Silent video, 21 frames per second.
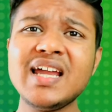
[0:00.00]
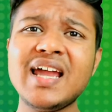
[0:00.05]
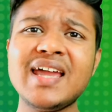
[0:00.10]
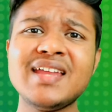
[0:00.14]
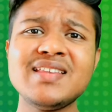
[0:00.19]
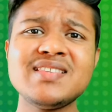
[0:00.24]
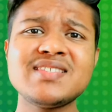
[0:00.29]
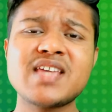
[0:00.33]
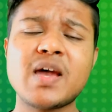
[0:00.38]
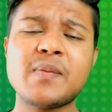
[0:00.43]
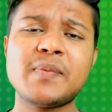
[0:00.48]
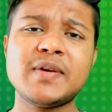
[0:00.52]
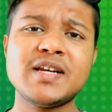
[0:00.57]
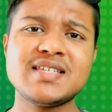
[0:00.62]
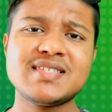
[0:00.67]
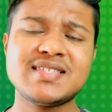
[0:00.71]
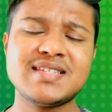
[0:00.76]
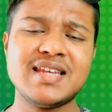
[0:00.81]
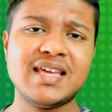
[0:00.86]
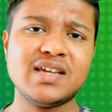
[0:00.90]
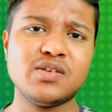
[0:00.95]
And
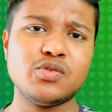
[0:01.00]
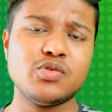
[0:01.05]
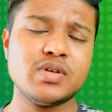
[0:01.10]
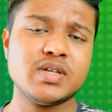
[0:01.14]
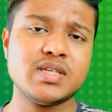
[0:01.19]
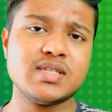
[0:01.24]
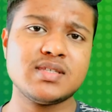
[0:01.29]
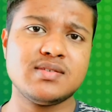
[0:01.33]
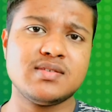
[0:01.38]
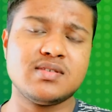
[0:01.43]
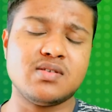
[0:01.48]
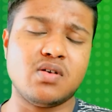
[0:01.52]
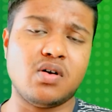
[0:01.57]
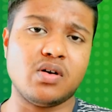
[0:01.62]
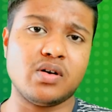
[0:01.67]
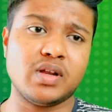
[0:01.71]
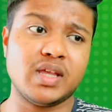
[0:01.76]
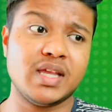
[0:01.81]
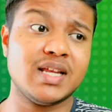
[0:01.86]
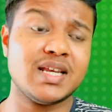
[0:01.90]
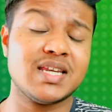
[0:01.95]
Japanese language
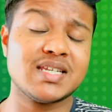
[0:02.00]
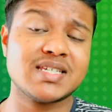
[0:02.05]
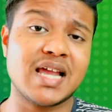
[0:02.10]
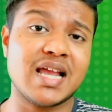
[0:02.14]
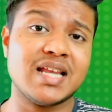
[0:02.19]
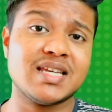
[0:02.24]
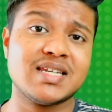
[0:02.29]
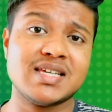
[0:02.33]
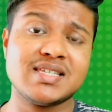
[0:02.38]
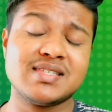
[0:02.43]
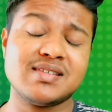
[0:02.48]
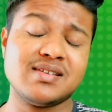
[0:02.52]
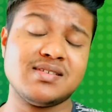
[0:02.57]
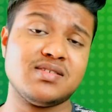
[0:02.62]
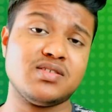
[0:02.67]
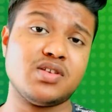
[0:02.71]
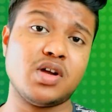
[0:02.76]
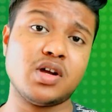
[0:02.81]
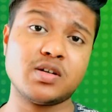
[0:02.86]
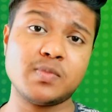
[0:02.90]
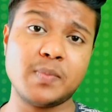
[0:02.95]
or English IELTS
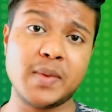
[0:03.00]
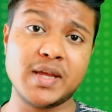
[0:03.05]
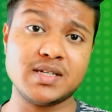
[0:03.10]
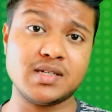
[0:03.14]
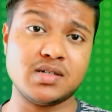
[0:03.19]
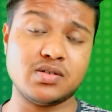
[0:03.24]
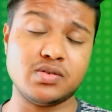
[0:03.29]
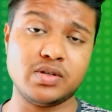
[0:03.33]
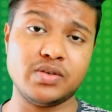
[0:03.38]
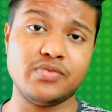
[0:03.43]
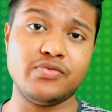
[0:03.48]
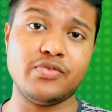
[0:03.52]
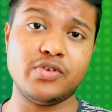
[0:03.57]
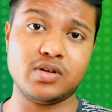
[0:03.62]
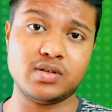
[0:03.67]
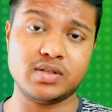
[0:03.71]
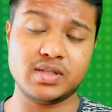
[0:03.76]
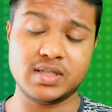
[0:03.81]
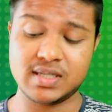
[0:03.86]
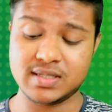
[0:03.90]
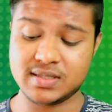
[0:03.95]
is not mandatory
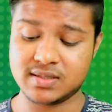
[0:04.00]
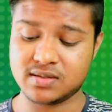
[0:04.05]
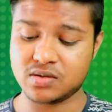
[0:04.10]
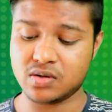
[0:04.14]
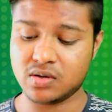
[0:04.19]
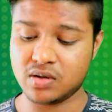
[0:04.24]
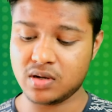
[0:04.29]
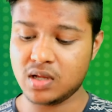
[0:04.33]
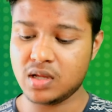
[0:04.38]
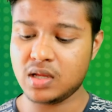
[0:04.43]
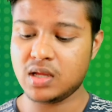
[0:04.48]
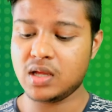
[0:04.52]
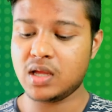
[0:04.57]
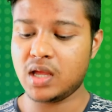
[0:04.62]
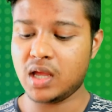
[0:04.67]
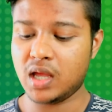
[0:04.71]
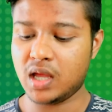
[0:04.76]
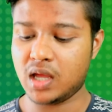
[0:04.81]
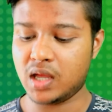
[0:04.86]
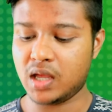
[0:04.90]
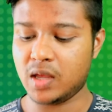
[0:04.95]
for this
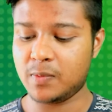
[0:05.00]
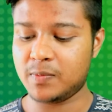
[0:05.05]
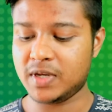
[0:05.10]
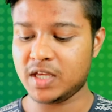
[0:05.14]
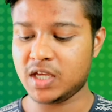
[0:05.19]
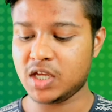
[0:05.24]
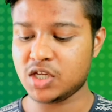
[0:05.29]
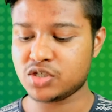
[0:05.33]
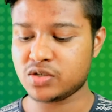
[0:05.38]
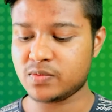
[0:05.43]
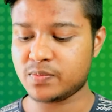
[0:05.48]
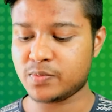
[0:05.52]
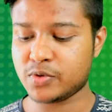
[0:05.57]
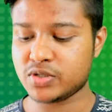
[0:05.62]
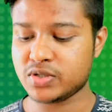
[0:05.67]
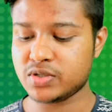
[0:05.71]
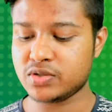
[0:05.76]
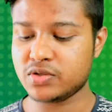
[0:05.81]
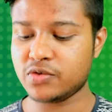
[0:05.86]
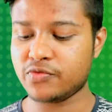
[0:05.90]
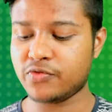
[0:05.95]
application
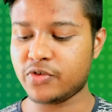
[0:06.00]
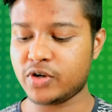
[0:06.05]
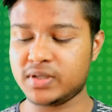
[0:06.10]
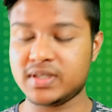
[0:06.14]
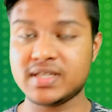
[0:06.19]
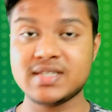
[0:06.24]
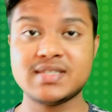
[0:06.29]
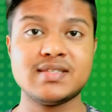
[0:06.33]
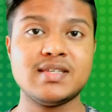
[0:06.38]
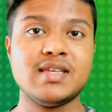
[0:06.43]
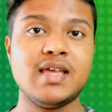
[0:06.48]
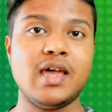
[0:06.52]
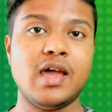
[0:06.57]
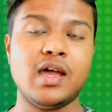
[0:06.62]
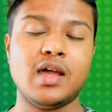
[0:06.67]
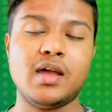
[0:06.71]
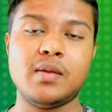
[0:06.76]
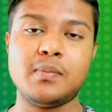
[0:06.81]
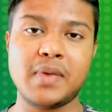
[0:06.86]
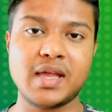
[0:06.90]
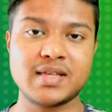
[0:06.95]
procedure for this
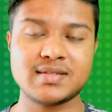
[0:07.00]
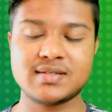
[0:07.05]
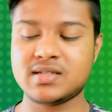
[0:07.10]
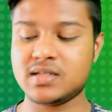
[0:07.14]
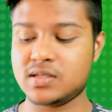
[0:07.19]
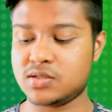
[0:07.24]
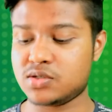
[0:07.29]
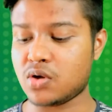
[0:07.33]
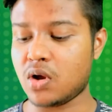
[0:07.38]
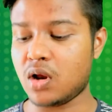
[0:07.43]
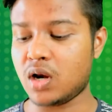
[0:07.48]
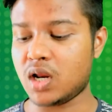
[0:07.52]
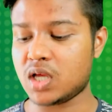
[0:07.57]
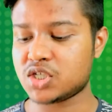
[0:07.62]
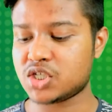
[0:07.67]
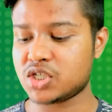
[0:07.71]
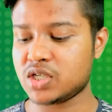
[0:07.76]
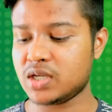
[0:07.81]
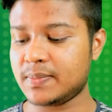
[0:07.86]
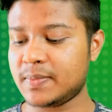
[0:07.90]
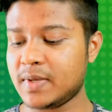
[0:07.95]
MEXT
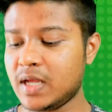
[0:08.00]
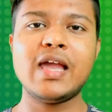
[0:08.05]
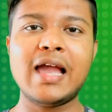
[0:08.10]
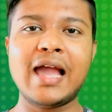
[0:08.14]
scholarship.